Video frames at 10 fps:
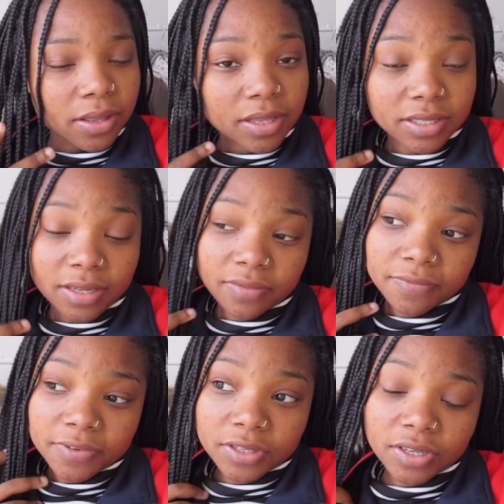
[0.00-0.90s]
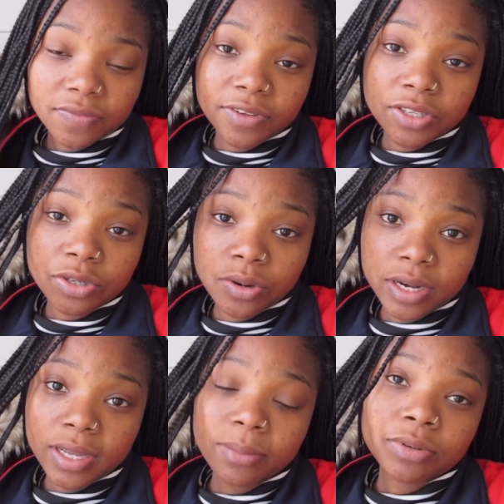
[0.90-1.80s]
there's a vi video
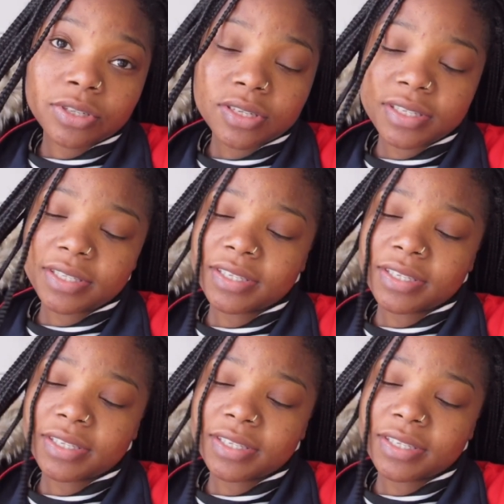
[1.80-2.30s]
collab which is